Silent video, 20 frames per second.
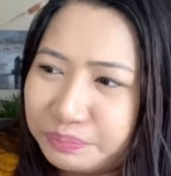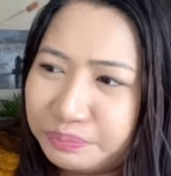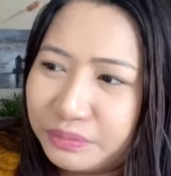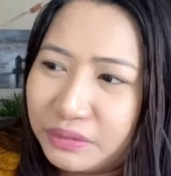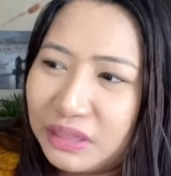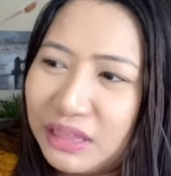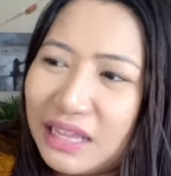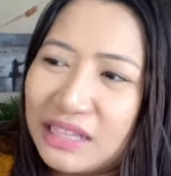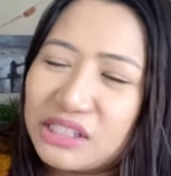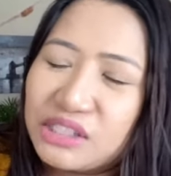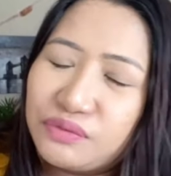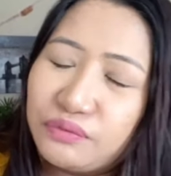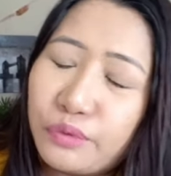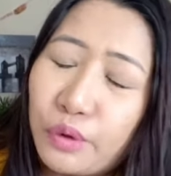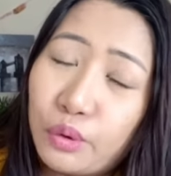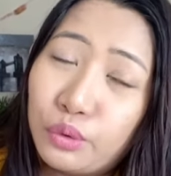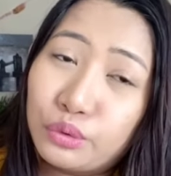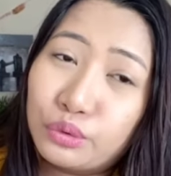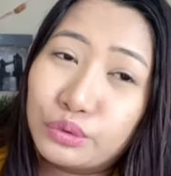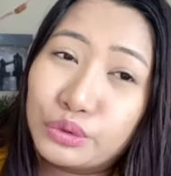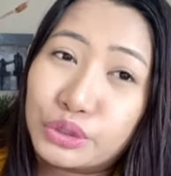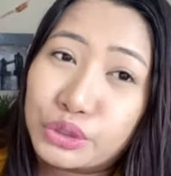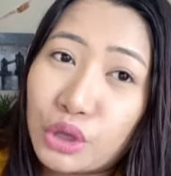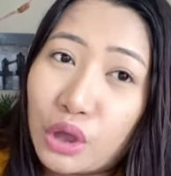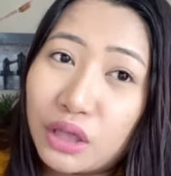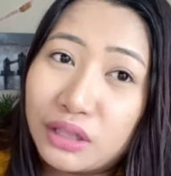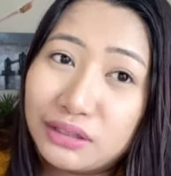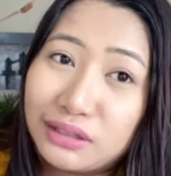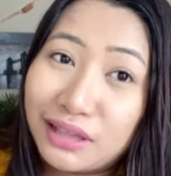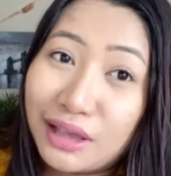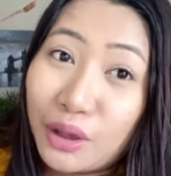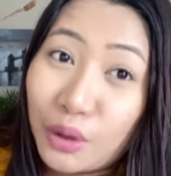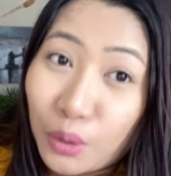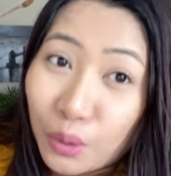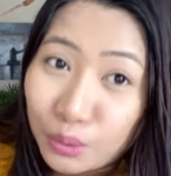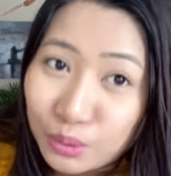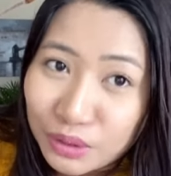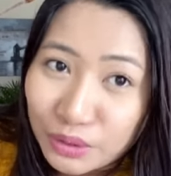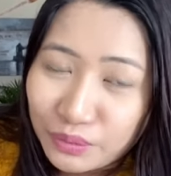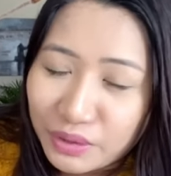Let's focus on the
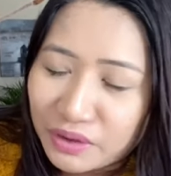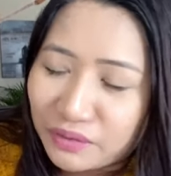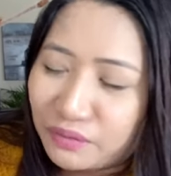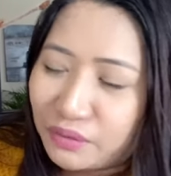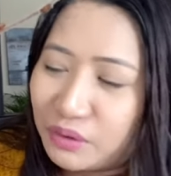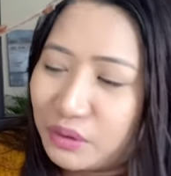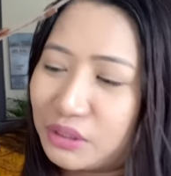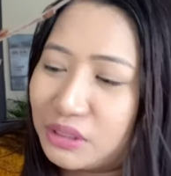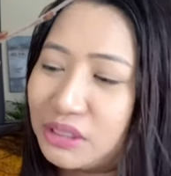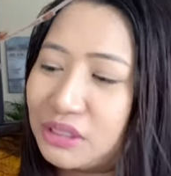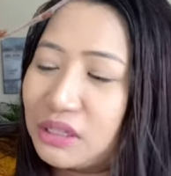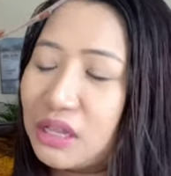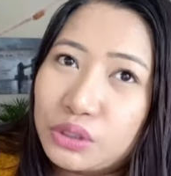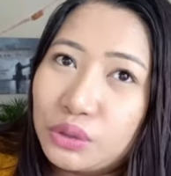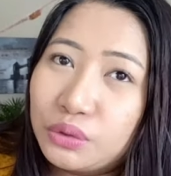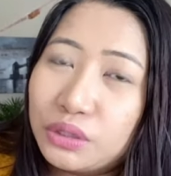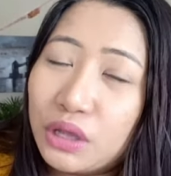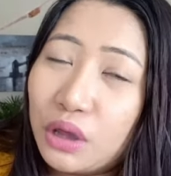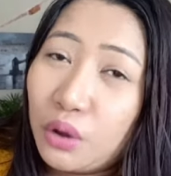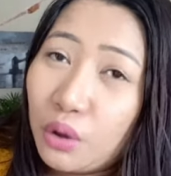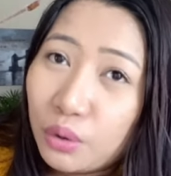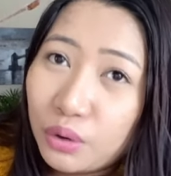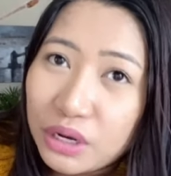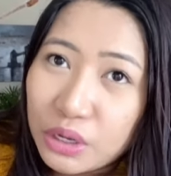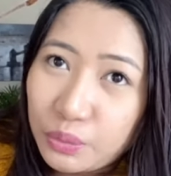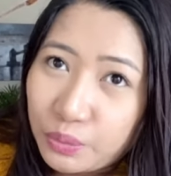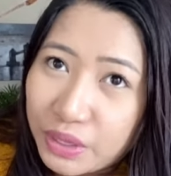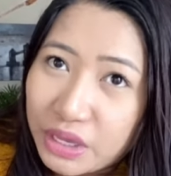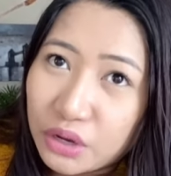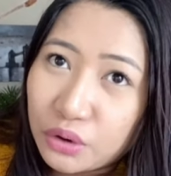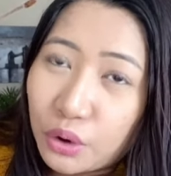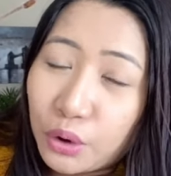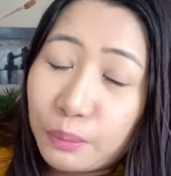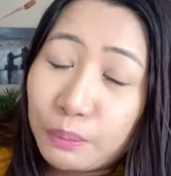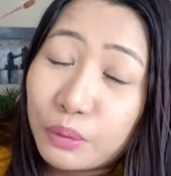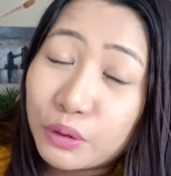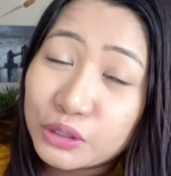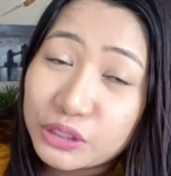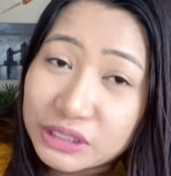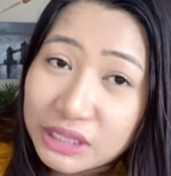Holy Week first. So the Holy Week or
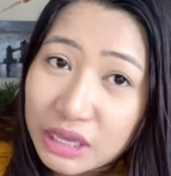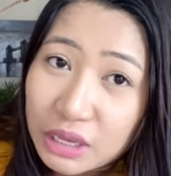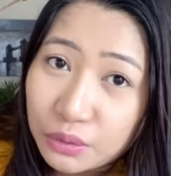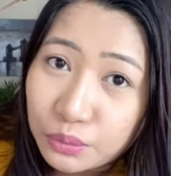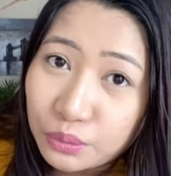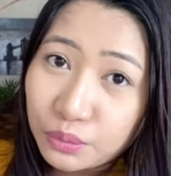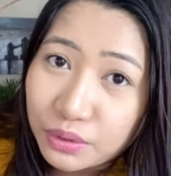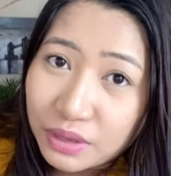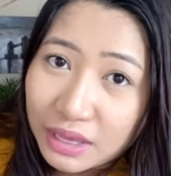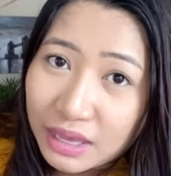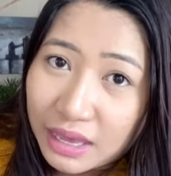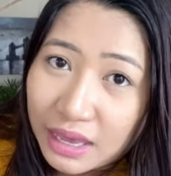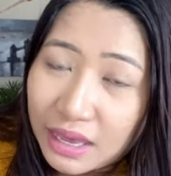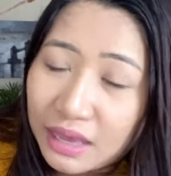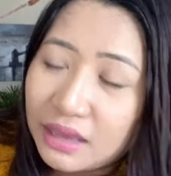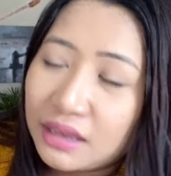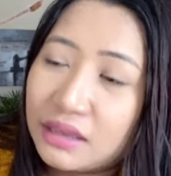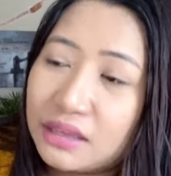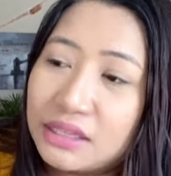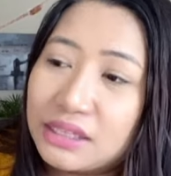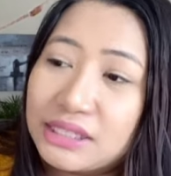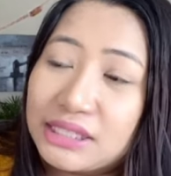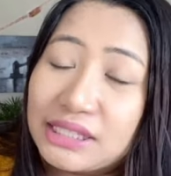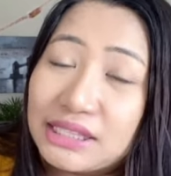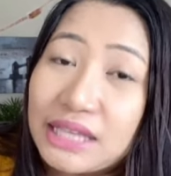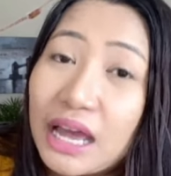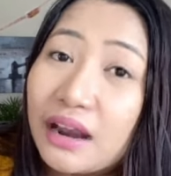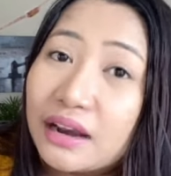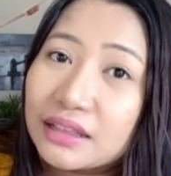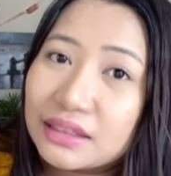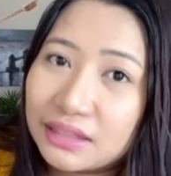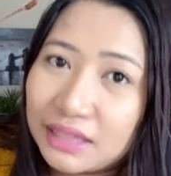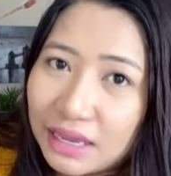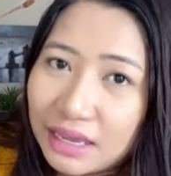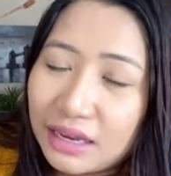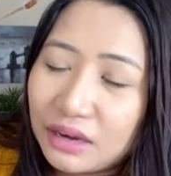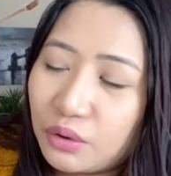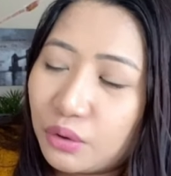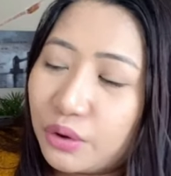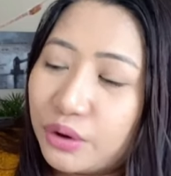påskeuke
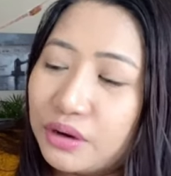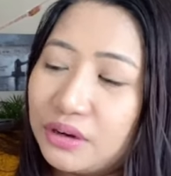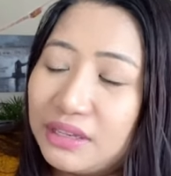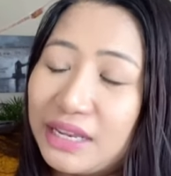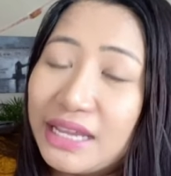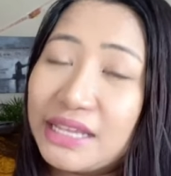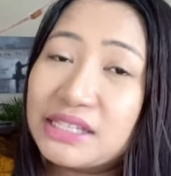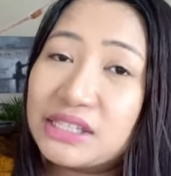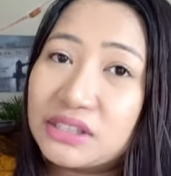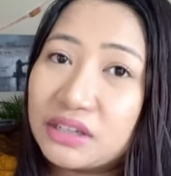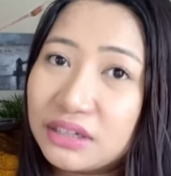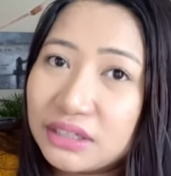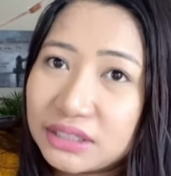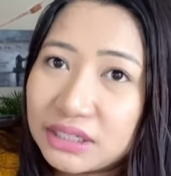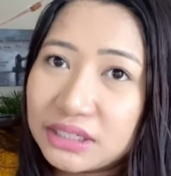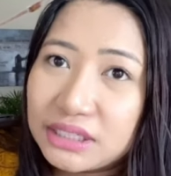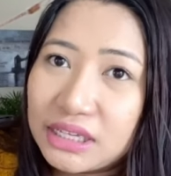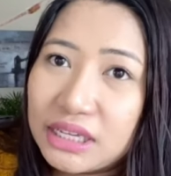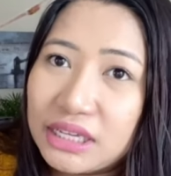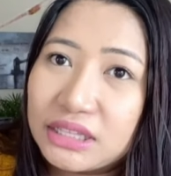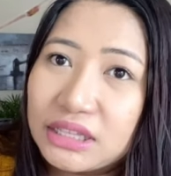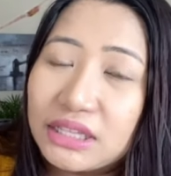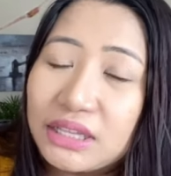started, or they started it